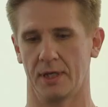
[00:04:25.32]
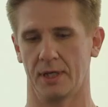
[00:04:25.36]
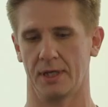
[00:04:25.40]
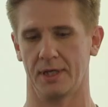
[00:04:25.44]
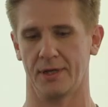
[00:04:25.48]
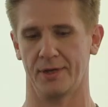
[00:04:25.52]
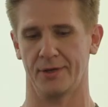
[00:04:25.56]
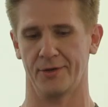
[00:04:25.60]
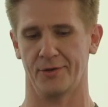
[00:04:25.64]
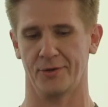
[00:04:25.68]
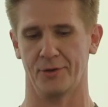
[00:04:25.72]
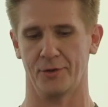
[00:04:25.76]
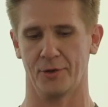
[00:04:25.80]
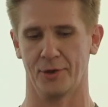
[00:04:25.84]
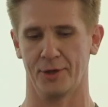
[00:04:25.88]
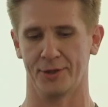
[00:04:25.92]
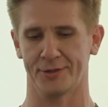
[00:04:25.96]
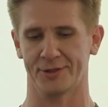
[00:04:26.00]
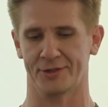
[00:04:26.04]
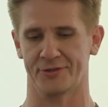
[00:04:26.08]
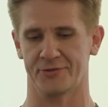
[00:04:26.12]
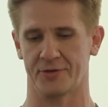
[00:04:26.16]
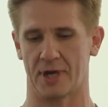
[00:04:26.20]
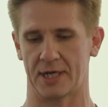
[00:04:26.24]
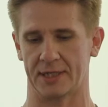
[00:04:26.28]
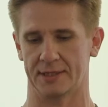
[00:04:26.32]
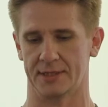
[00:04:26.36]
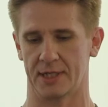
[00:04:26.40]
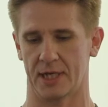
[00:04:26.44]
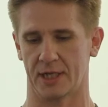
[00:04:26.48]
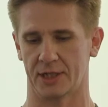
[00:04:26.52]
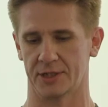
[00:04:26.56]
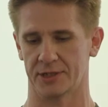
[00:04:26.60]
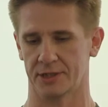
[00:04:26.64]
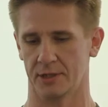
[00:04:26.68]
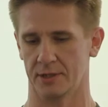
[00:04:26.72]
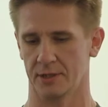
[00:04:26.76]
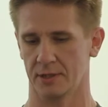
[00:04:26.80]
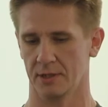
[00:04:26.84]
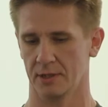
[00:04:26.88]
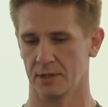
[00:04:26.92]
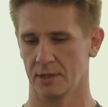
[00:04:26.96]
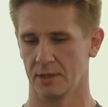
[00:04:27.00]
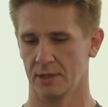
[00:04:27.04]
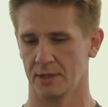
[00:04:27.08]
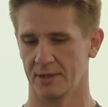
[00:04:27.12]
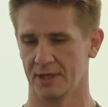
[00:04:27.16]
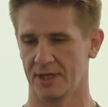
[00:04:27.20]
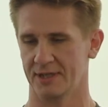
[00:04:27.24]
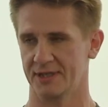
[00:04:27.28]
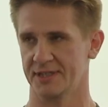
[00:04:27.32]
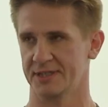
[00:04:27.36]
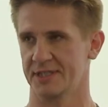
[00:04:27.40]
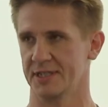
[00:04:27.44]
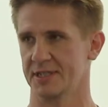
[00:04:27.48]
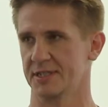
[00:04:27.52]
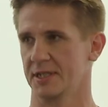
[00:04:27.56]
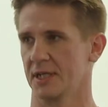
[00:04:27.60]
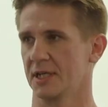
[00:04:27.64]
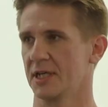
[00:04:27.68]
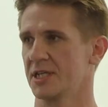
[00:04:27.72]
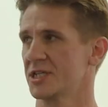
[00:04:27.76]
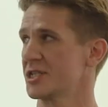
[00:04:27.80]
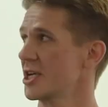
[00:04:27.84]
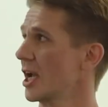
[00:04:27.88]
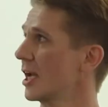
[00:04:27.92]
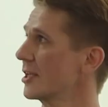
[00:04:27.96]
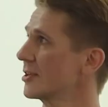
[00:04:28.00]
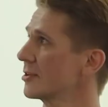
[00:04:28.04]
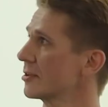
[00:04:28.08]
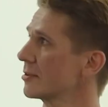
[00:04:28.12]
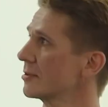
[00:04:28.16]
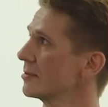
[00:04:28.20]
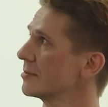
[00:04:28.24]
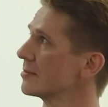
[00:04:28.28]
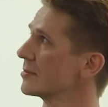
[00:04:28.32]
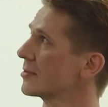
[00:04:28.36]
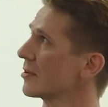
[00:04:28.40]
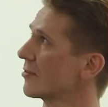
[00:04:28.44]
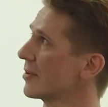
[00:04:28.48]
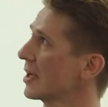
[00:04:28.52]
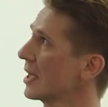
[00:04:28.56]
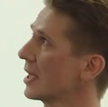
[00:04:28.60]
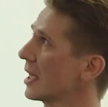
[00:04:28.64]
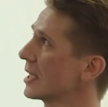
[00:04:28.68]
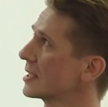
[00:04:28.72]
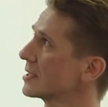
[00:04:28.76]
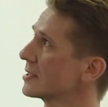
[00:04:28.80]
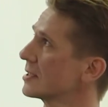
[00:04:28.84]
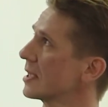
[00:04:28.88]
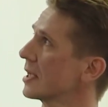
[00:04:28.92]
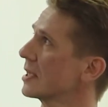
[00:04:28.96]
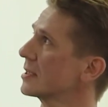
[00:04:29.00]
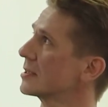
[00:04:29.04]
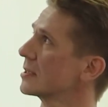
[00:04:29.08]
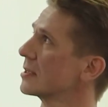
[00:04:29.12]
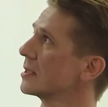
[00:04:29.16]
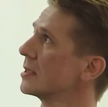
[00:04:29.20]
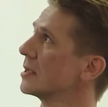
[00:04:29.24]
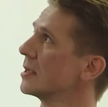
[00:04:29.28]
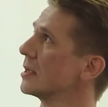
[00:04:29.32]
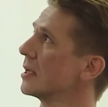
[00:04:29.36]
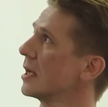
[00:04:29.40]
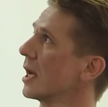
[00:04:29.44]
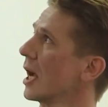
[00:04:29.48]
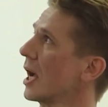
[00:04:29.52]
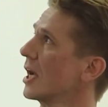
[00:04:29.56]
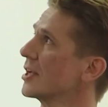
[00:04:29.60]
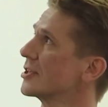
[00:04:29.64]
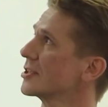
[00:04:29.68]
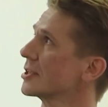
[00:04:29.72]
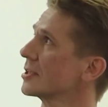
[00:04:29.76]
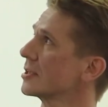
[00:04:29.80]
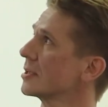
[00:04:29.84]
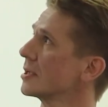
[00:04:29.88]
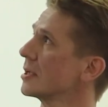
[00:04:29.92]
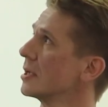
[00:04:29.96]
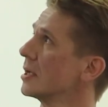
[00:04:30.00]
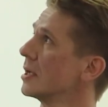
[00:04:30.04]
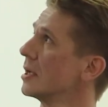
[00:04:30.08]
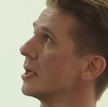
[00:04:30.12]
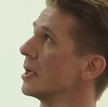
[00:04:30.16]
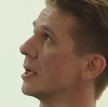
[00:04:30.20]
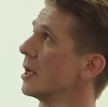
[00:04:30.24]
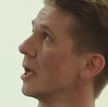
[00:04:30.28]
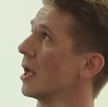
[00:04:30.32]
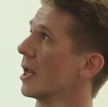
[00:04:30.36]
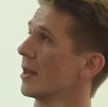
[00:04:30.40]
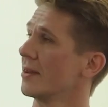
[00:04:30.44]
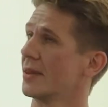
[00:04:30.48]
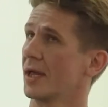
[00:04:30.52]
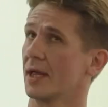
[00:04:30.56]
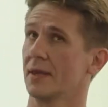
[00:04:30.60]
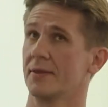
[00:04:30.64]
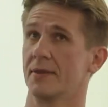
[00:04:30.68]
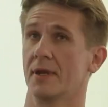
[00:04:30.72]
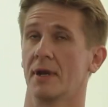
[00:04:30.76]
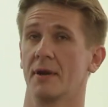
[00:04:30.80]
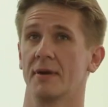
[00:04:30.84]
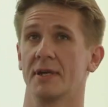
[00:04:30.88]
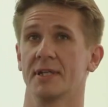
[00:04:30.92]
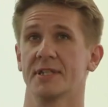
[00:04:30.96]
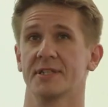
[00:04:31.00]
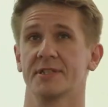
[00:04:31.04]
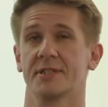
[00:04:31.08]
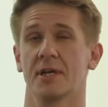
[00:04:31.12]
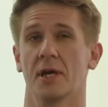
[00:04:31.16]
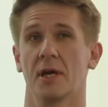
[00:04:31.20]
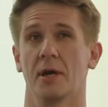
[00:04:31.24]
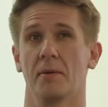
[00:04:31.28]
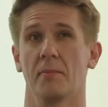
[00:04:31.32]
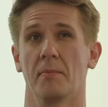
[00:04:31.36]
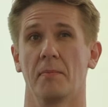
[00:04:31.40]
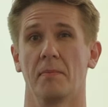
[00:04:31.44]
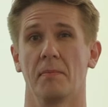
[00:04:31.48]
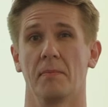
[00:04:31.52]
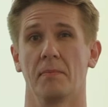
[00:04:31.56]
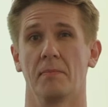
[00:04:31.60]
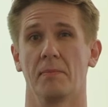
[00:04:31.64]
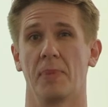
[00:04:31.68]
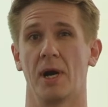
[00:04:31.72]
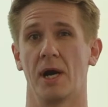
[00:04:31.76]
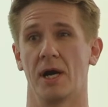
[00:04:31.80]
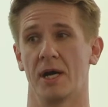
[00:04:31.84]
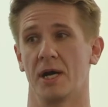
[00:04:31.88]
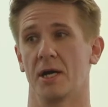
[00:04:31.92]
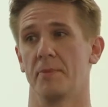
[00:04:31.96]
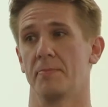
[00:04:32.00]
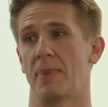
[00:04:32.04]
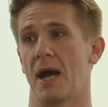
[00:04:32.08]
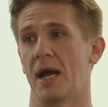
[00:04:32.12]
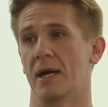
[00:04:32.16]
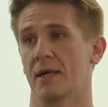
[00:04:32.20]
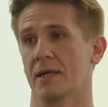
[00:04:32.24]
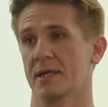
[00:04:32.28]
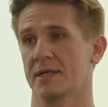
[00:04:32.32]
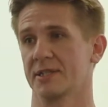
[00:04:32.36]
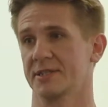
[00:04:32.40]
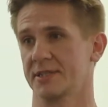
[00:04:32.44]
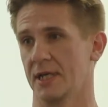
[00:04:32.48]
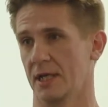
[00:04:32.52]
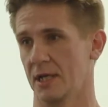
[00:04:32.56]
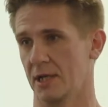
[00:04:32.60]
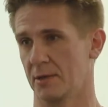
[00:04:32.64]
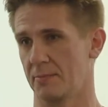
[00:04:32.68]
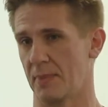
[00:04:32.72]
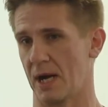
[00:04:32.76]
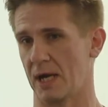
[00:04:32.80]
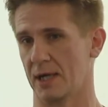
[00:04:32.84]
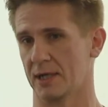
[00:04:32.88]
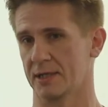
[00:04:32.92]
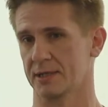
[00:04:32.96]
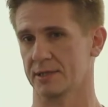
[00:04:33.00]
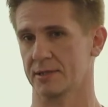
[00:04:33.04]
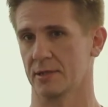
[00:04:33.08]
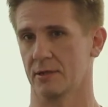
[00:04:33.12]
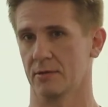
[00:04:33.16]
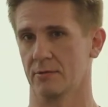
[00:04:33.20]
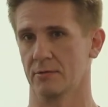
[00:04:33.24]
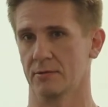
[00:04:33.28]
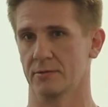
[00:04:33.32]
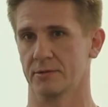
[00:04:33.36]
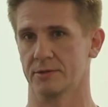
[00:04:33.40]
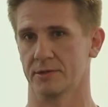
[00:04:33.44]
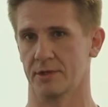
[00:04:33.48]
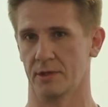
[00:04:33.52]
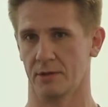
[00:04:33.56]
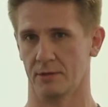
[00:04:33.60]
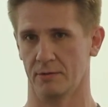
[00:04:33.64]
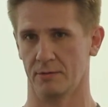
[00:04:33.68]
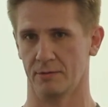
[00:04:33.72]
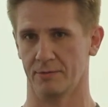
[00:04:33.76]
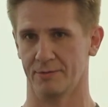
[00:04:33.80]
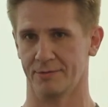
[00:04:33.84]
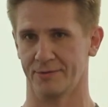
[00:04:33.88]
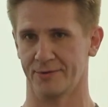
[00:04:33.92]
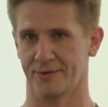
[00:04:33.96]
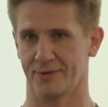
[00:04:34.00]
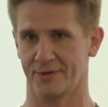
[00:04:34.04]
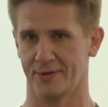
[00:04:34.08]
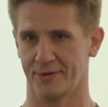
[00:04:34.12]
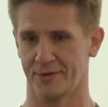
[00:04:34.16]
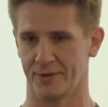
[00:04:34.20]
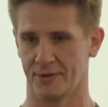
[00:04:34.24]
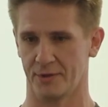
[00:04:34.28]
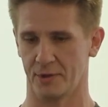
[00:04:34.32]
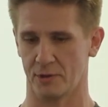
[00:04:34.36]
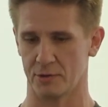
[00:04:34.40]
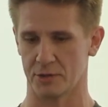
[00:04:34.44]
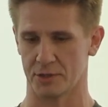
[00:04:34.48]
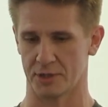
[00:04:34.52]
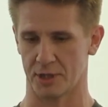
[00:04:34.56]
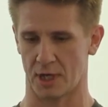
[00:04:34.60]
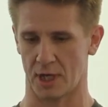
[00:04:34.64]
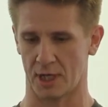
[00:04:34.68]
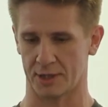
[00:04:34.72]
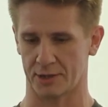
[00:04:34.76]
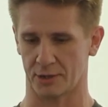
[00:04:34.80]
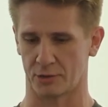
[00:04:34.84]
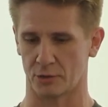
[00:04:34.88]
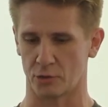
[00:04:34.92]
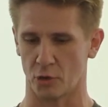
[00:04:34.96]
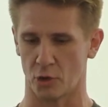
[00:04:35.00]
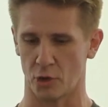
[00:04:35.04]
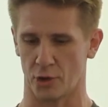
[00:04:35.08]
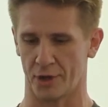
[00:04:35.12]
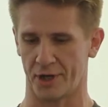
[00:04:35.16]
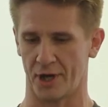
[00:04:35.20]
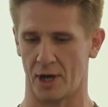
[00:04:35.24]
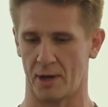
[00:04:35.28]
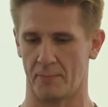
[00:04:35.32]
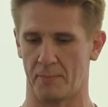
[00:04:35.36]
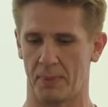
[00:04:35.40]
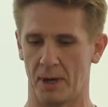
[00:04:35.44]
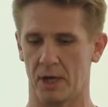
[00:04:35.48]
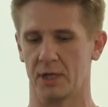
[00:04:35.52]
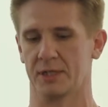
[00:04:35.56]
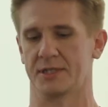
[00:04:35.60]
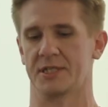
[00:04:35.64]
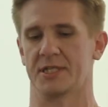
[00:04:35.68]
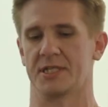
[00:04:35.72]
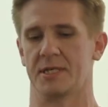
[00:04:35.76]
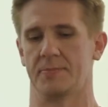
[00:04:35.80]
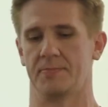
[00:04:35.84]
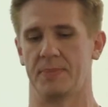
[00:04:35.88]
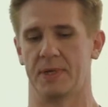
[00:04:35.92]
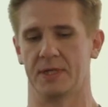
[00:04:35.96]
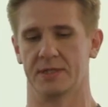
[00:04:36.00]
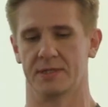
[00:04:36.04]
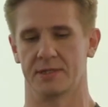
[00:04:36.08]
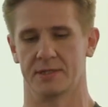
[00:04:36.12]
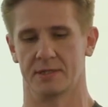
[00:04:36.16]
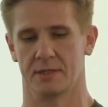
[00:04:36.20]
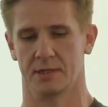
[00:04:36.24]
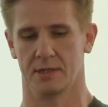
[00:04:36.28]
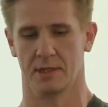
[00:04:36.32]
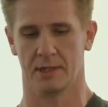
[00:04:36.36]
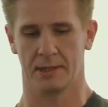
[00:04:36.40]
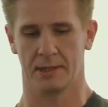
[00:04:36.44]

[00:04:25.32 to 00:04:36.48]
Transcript: in all the transaction. There is this initiator, the real estate agent. Then there is a buyer bank and seller bank. So so those are the core participants.